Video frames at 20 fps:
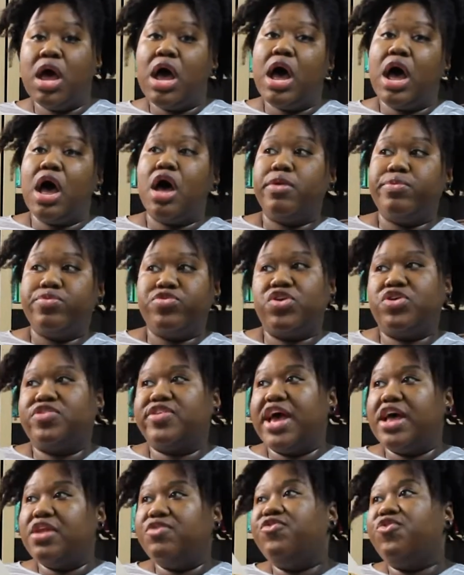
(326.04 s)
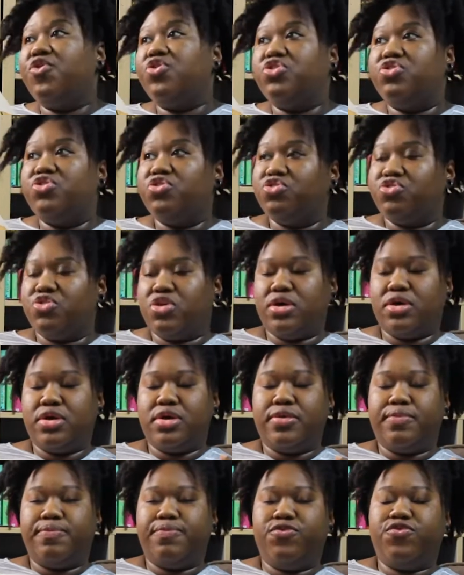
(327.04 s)
So it's kind of
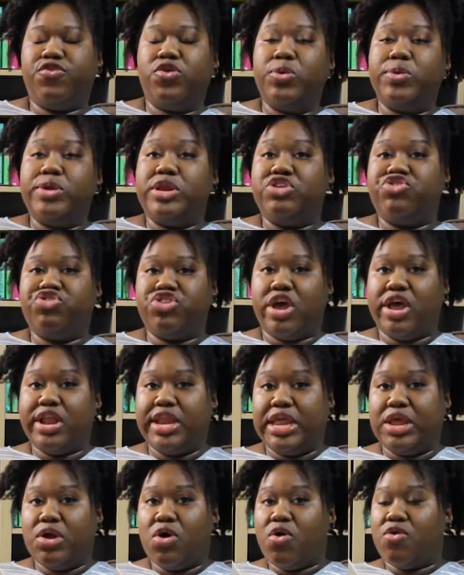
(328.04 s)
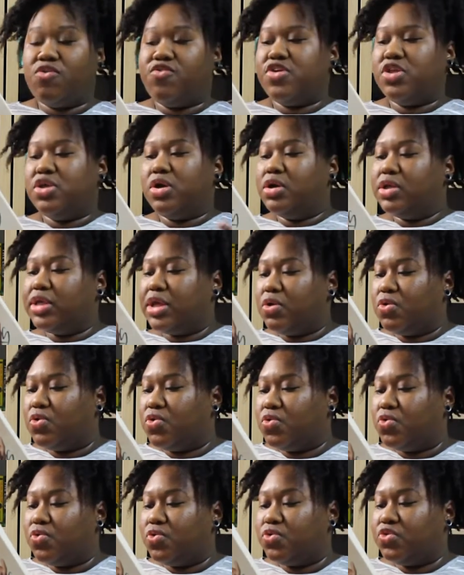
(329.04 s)
on following the journey of a young girl
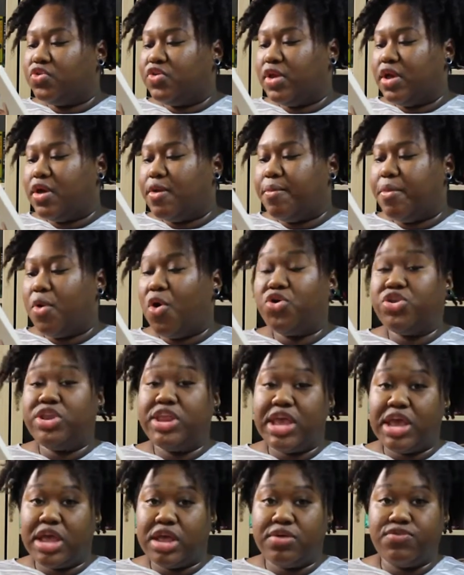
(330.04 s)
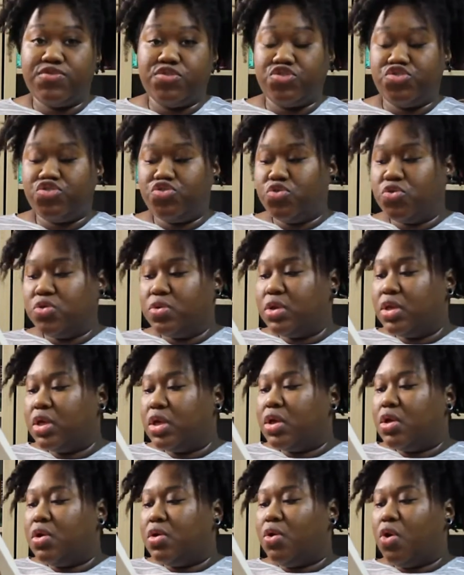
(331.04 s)
called Onye for short,
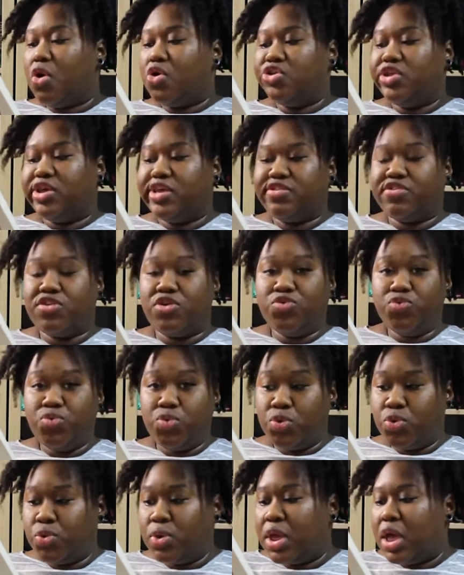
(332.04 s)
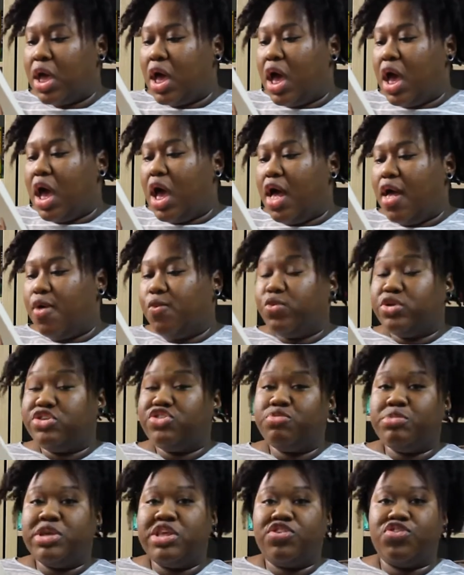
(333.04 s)
or Onye Sonru,
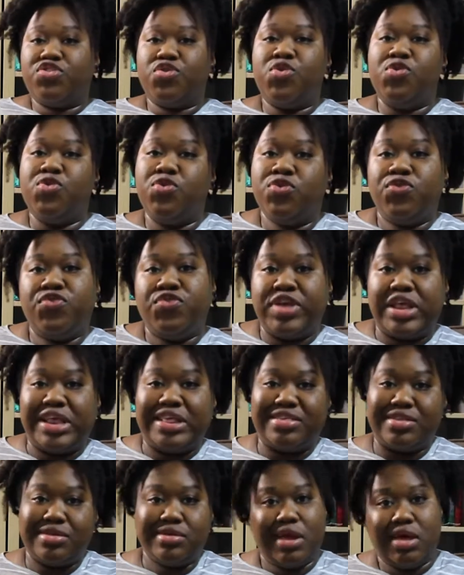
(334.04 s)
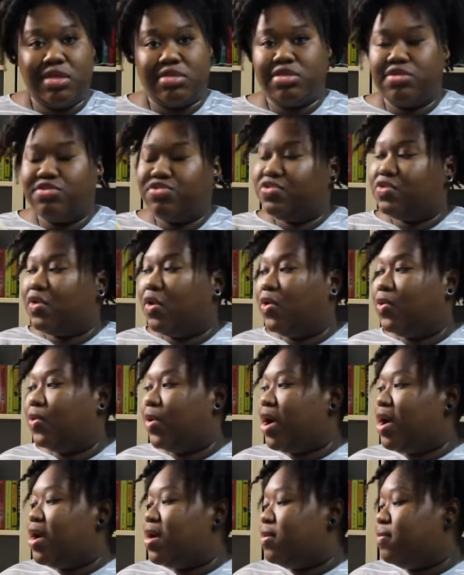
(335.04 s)
which means who fears death. So
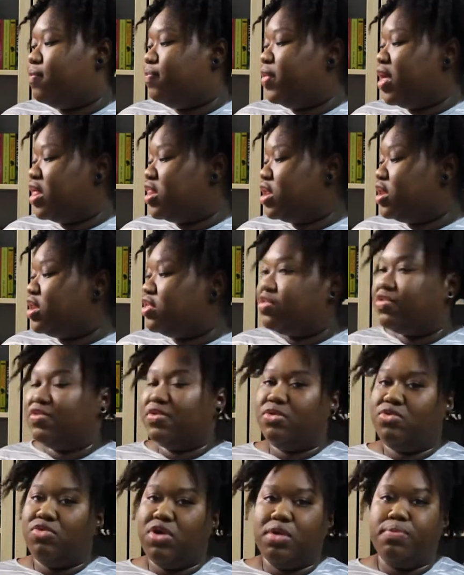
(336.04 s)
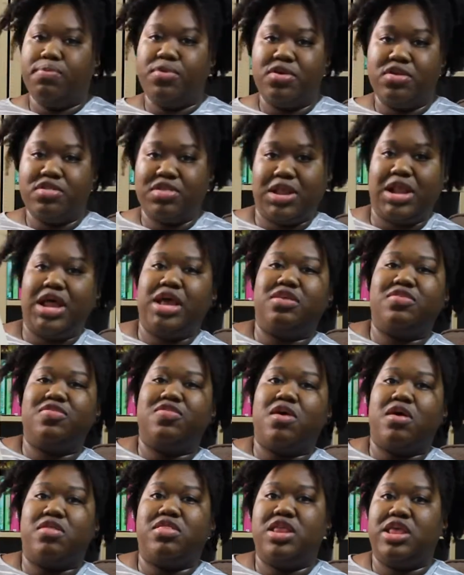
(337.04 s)
I think this is a great book to like
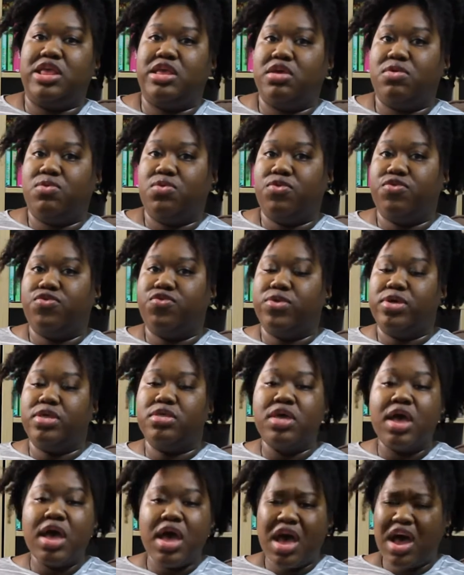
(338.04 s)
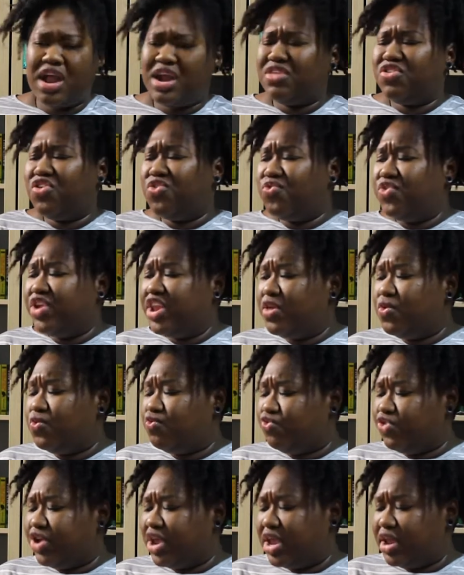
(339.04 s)
start the year off with. And I don't really
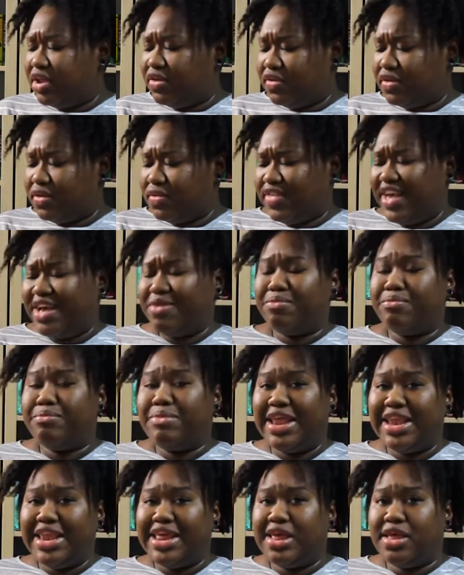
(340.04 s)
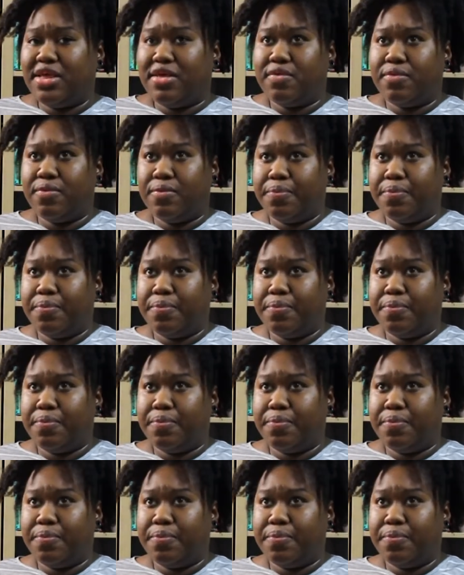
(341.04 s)
read that many